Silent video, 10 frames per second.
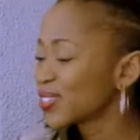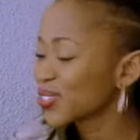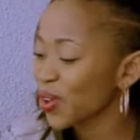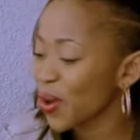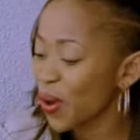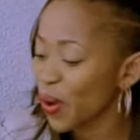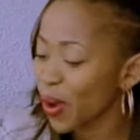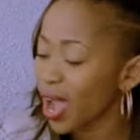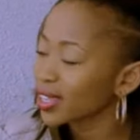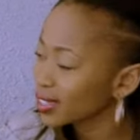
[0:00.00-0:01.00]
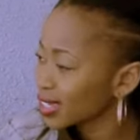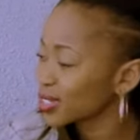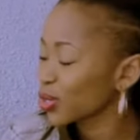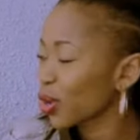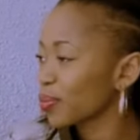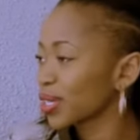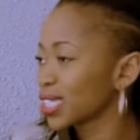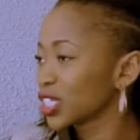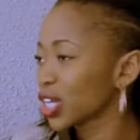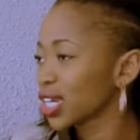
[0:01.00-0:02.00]
so I then took on my
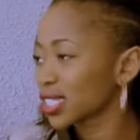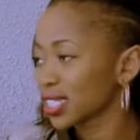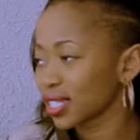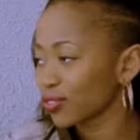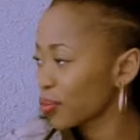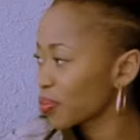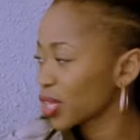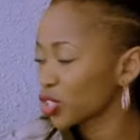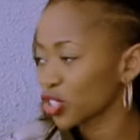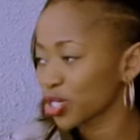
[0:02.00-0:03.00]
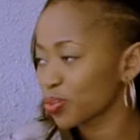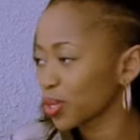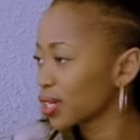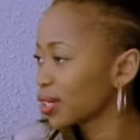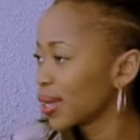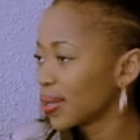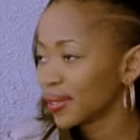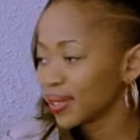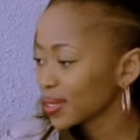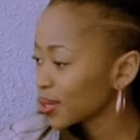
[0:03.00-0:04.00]
DJ lessons, and from there it's just been
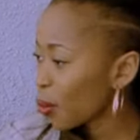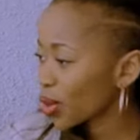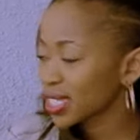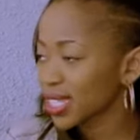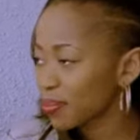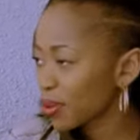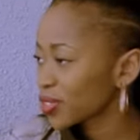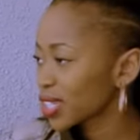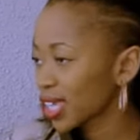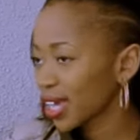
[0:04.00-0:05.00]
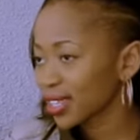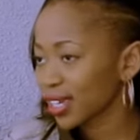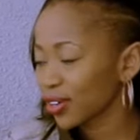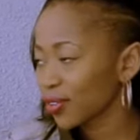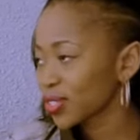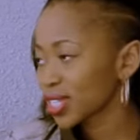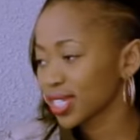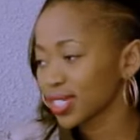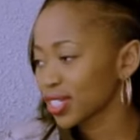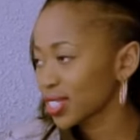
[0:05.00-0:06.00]
one step after the other, and obviously
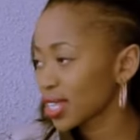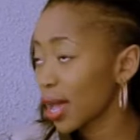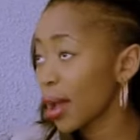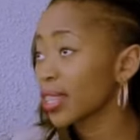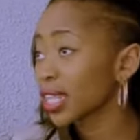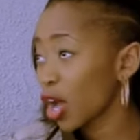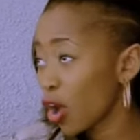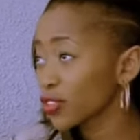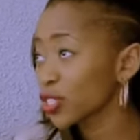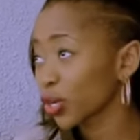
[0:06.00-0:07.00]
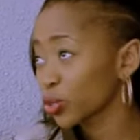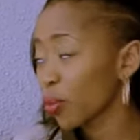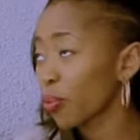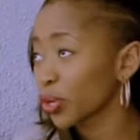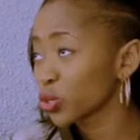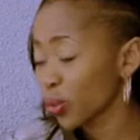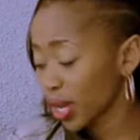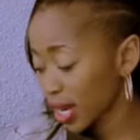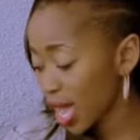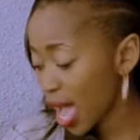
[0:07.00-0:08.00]
just uh, and then I obviously got to a point when.
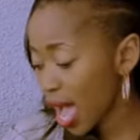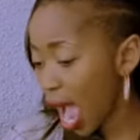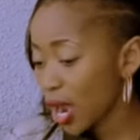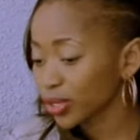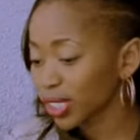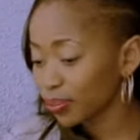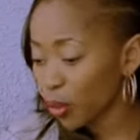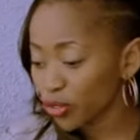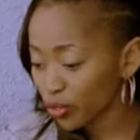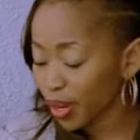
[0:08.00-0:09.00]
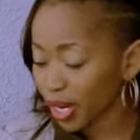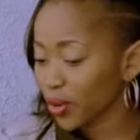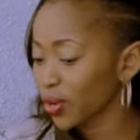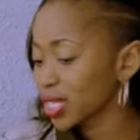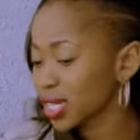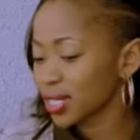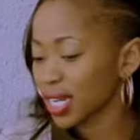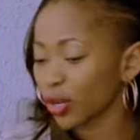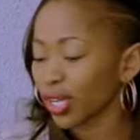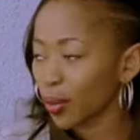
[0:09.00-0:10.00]
I looked at both of my careers and I was like,
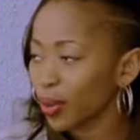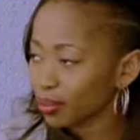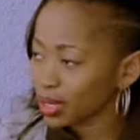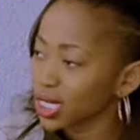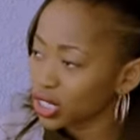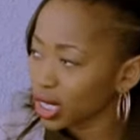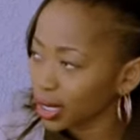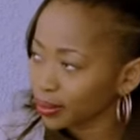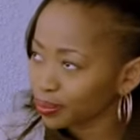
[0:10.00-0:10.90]
okay, well, I'm DJing